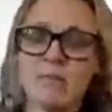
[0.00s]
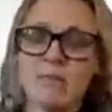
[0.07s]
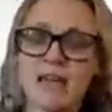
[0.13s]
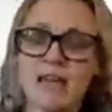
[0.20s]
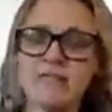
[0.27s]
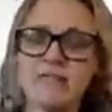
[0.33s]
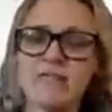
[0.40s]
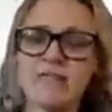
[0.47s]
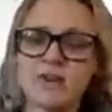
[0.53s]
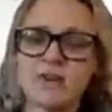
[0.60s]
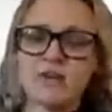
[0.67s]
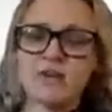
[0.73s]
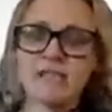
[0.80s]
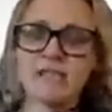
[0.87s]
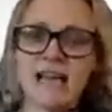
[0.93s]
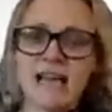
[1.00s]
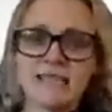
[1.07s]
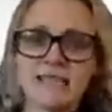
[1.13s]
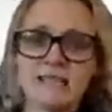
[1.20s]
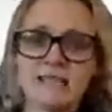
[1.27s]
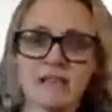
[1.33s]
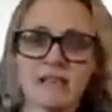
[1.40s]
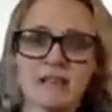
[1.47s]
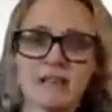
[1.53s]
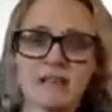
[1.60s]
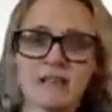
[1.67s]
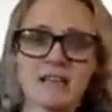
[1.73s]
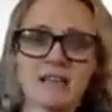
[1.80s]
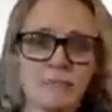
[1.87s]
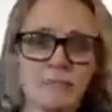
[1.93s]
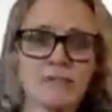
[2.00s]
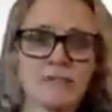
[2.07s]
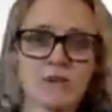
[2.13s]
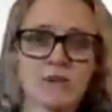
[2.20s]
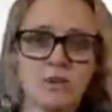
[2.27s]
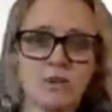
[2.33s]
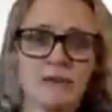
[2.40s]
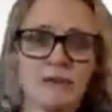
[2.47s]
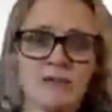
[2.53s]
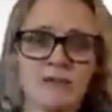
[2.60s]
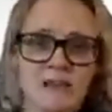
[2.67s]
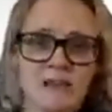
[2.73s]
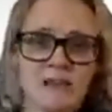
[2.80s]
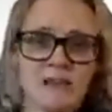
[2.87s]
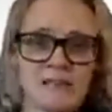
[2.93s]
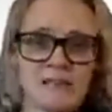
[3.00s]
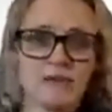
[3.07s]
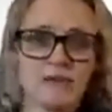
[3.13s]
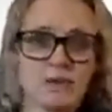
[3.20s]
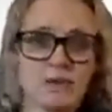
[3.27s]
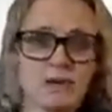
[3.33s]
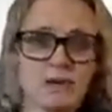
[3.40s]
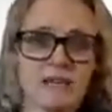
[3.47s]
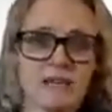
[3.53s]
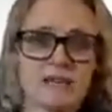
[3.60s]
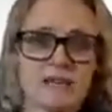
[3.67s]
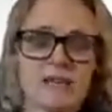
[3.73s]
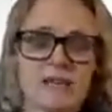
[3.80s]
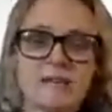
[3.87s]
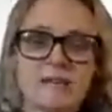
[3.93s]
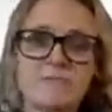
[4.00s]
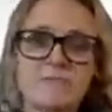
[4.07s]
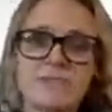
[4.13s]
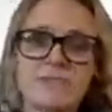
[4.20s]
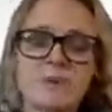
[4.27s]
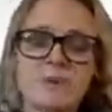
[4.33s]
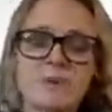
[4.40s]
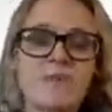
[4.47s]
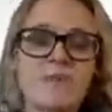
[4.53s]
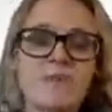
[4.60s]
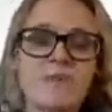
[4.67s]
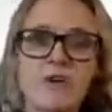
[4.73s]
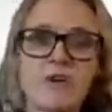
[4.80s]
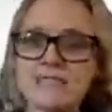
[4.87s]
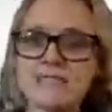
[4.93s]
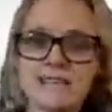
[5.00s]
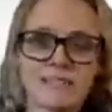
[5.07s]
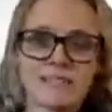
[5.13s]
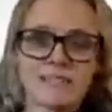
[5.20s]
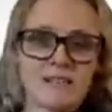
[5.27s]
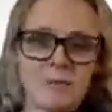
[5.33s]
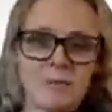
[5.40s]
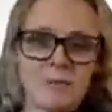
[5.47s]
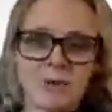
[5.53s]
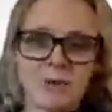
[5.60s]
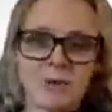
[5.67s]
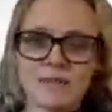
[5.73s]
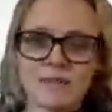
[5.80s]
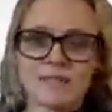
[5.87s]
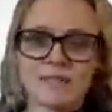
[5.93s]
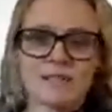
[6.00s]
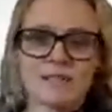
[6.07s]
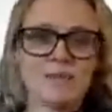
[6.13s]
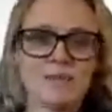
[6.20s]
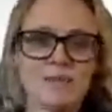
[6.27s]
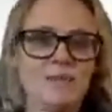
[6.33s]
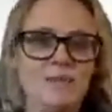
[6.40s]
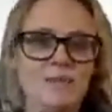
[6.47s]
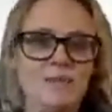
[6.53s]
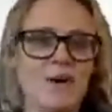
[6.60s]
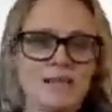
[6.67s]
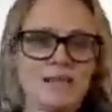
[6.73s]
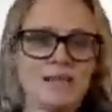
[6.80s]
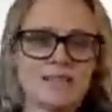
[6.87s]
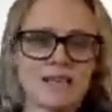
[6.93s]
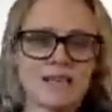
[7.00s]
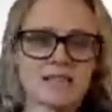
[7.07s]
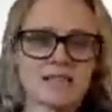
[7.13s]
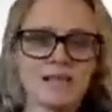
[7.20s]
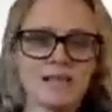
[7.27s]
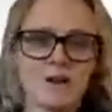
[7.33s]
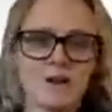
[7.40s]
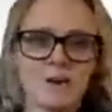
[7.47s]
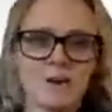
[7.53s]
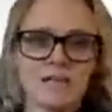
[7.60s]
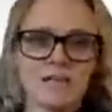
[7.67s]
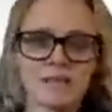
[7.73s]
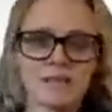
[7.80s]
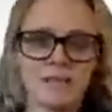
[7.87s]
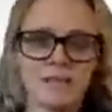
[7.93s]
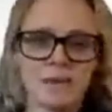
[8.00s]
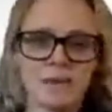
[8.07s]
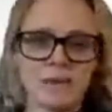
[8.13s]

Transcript: and we have of course had uh, campus open in the last few weeks. So we've already tested our processes, we've already tested our ways of